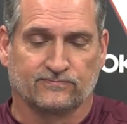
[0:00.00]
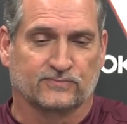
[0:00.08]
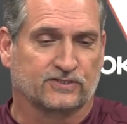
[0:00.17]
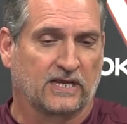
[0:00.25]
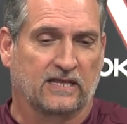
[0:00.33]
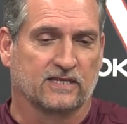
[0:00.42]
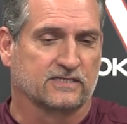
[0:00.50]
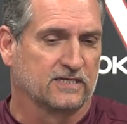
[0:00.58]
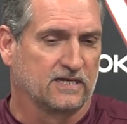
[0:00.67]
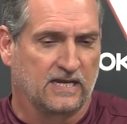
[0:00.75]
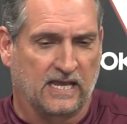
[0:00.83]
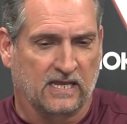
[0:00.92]
say this
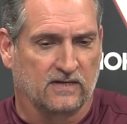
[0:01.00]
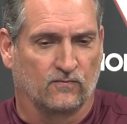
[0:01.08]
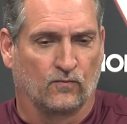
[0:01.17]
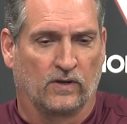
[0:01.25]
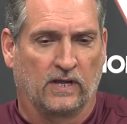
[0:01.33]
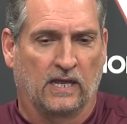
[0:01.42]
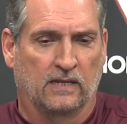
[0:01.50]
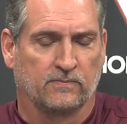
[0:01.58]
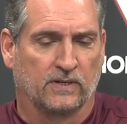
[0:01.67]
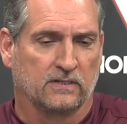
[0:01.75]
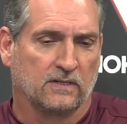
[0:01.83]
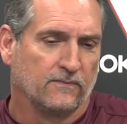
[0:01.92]
in a negative way,
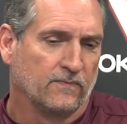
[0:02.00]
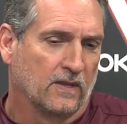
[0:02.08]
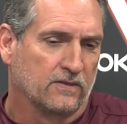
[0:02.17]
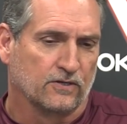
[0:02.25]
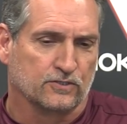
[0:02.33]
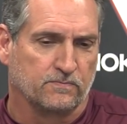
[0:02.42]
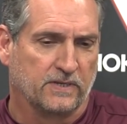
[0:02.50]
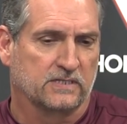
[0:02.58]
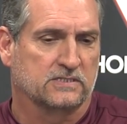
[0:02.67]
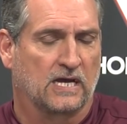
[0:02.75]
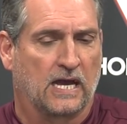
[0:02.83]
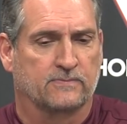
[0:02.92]
but there's
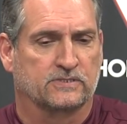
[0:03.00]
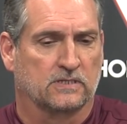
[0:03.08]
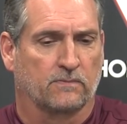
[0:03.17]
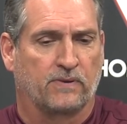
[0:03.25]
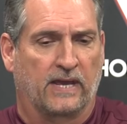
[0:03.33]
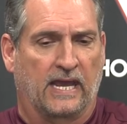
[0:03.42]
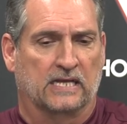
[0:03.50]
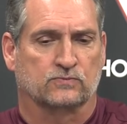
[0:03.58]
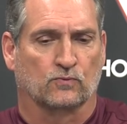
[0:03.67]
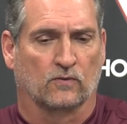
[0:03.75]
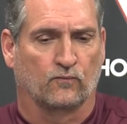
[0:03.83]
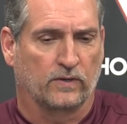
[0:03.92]
been times in the
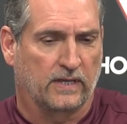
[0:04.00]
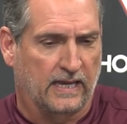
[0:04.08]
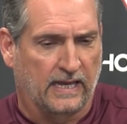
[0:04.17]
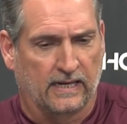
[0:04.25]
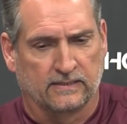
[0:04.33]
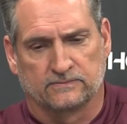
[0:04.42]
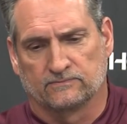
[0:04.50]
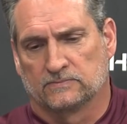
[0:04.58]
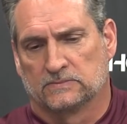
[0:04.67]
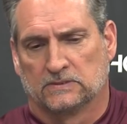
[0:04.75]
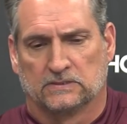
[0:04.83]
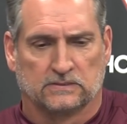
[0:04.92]
past where if we had
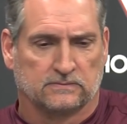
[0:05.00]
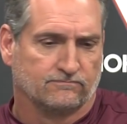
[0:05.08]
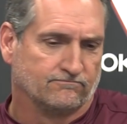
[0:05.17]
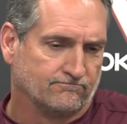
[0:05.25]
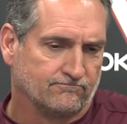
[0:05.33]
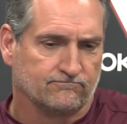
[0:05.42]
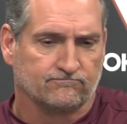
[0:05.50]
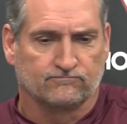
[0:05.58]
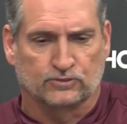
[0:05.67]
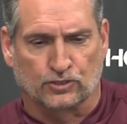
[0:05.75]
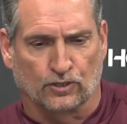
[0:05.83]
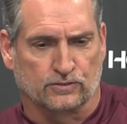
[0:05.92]

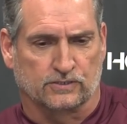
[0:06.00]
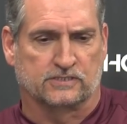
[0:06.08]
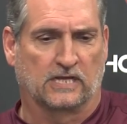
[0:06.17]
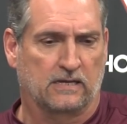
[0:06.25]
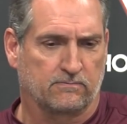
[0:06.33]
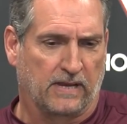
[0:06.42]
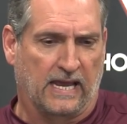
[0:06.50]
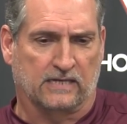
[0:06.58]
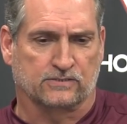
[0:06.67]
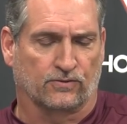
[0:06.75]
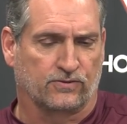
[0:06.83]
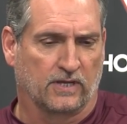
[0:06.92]
certain
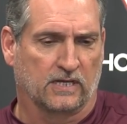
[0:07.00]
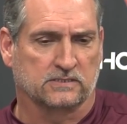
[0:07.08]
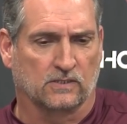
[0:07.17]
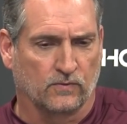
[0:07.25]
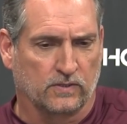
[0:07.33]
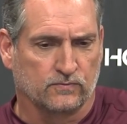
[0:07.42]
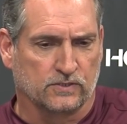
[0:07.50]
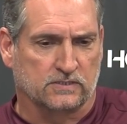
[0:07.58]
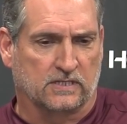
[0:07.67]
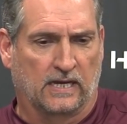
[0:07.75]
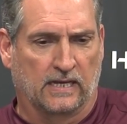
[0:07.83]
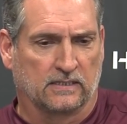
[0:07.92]
setbacks or things that we would
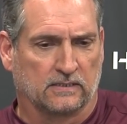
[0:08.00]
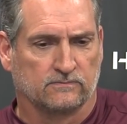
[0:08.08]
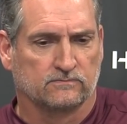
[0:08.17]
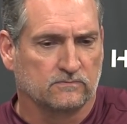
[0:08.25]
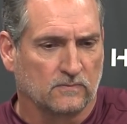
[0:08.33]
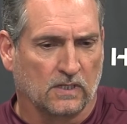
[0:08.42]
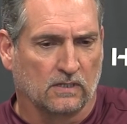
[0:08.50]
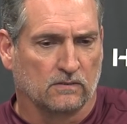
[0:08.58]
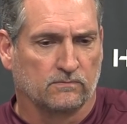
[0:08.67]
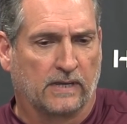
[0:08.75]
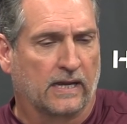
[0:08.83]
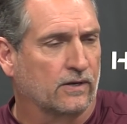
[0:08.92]
just kind of, you
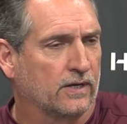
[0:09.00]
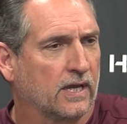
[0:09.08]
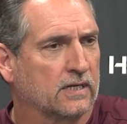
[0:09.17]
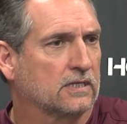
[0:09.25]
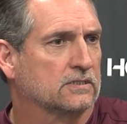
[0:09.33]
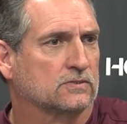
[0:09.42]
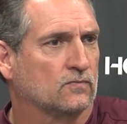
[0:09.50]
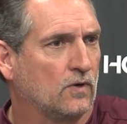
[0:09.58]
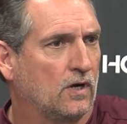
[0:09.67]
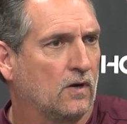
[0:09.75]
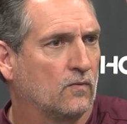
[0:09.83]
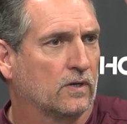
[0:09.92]
know, bang our head against the
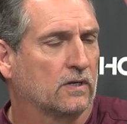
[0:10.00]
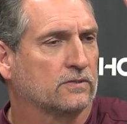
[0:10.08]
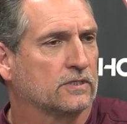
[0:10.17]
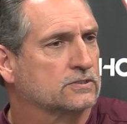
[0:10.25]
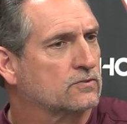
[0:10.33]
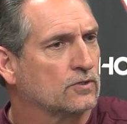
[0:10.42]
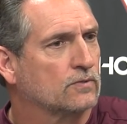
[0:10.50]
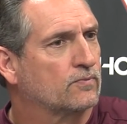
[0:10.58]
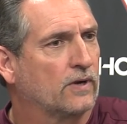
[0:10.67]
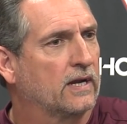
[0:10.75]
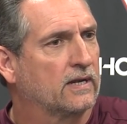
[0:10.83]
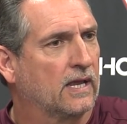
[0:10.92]
wall, where this group
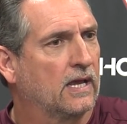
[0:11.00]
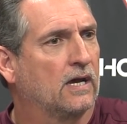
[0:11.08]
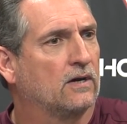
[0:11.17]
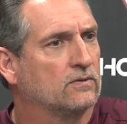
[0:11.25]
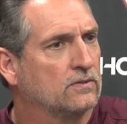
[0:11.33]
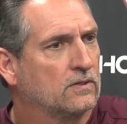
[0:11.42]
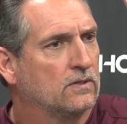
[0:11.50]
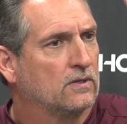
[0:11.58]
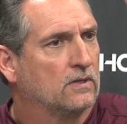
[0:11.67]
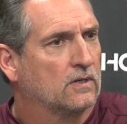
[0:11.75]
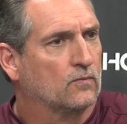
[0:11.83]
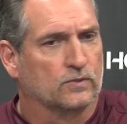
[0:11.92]
right now,
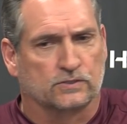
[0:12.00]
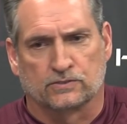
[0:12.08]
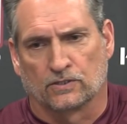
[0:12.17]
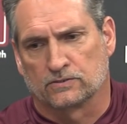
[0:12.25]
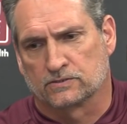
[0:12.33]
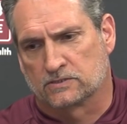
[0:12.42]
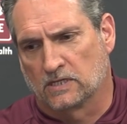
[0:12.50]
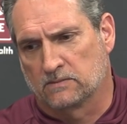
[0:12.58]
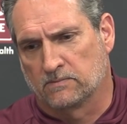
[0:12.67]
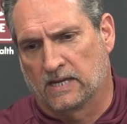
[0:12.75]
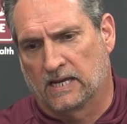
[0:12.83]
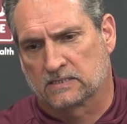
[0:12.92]
with certain
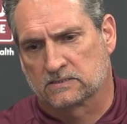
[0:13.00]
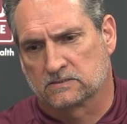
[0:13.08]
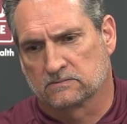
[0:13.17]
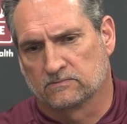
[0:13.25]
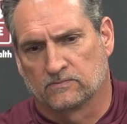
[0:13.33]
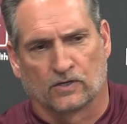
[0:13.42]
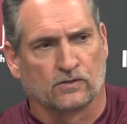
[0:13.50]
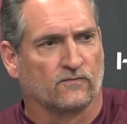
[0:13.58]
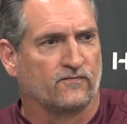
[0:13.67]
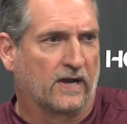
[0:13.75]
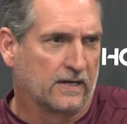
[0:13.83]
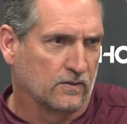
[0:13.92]
setbacks, they're
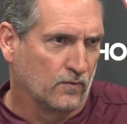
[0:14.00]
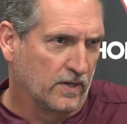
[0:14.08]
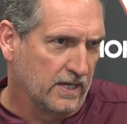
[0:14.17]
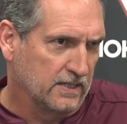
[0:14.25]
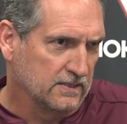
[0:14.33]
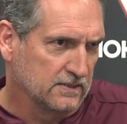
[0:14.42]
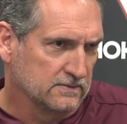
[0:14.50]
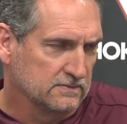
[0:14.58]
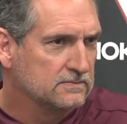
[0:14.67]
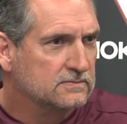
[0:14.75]
going to find a way to,